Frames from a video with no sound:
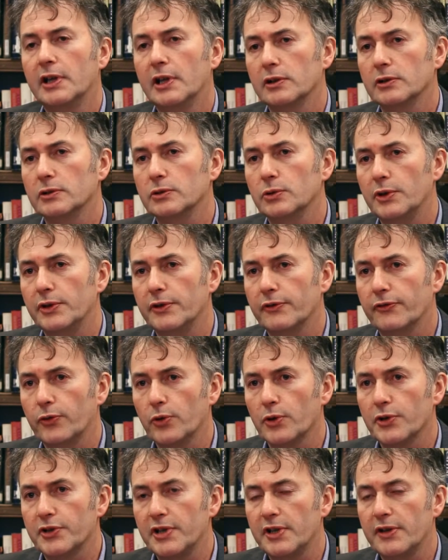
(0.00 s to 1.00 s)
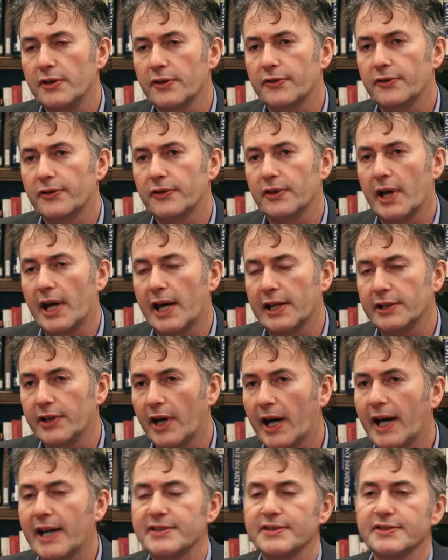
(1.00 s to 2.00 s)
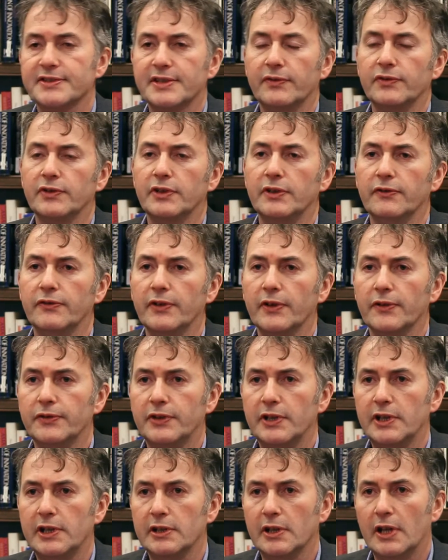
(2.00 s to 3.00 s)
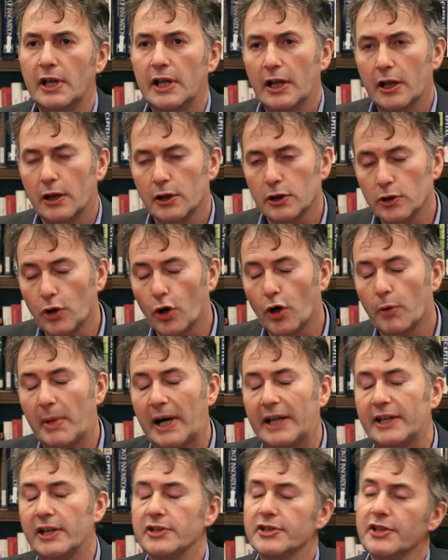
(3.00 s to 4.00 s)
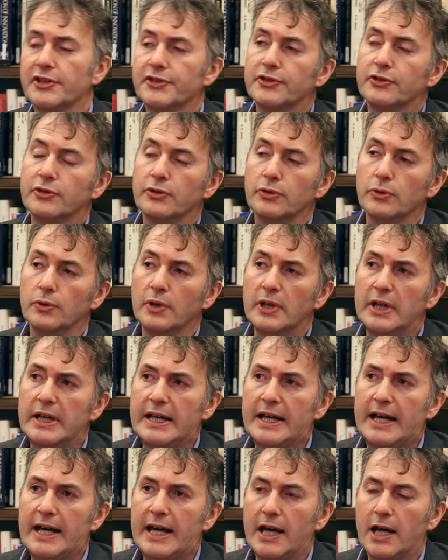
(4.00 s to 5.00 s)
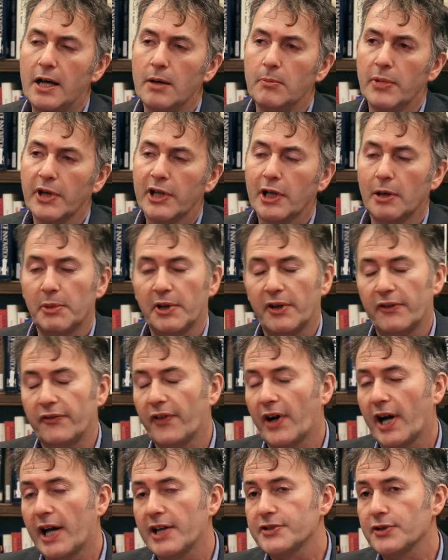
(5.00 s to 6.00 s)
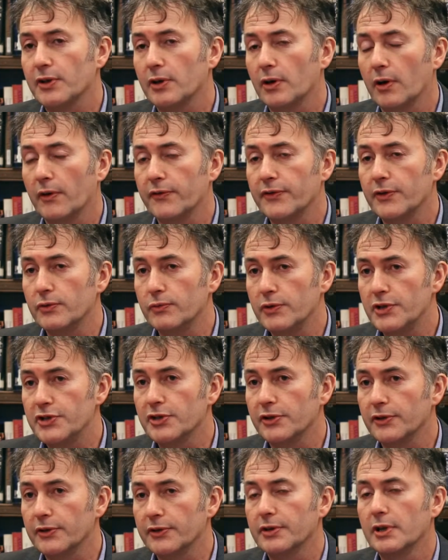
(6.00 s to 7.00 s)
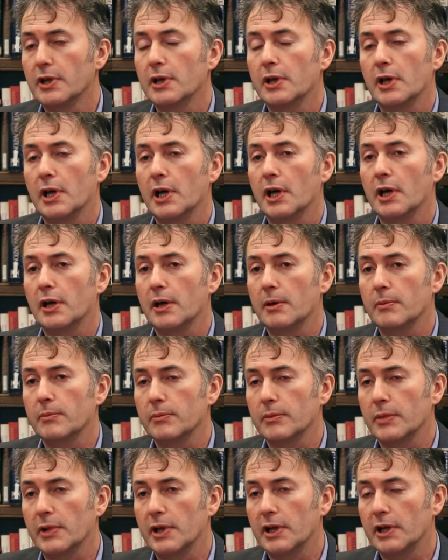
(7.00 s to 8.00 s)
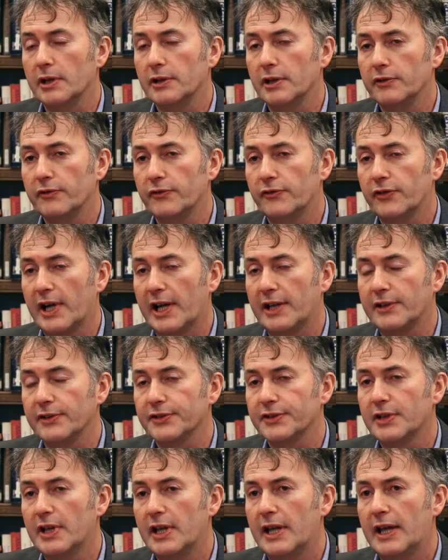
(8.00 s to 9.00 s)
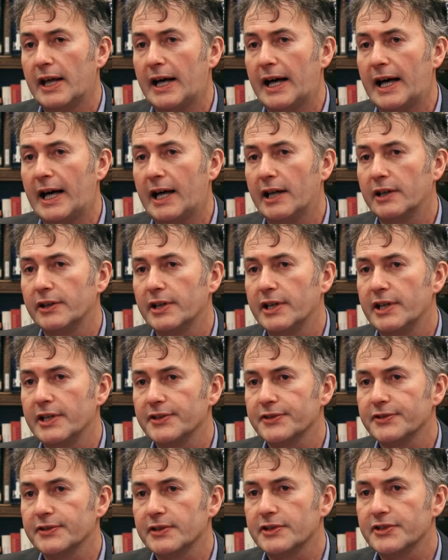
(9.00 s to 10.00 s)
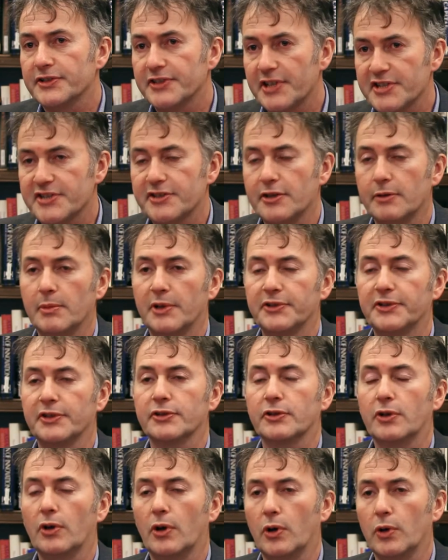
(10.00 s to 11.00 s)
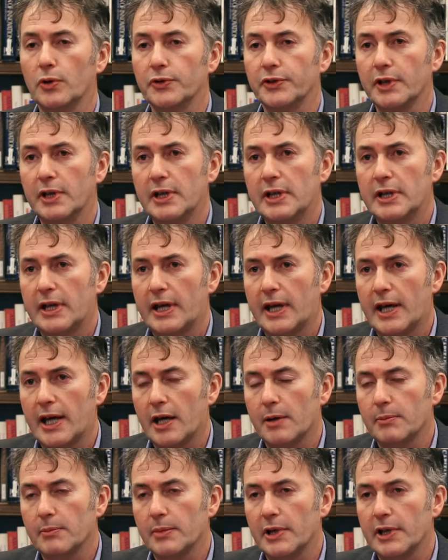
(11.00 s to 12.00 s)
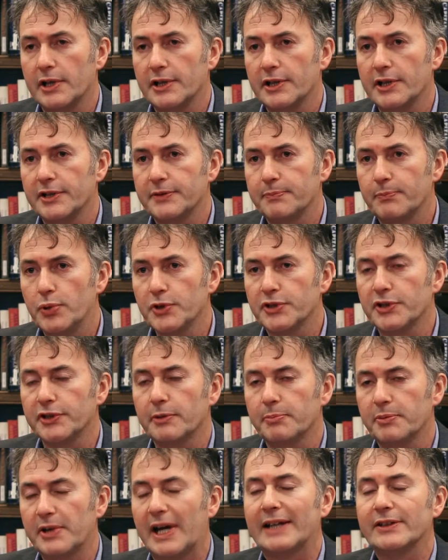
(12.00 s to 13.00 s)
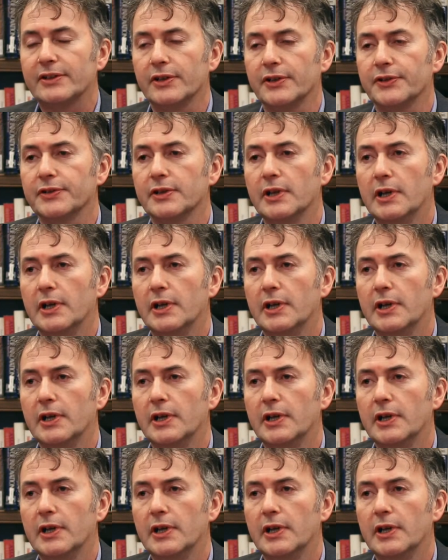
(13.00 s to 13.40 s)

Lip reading: Louis XIV dies in 1715. Law manages to become an advisor of the regent in France, and his system, as it's called, is put into practice.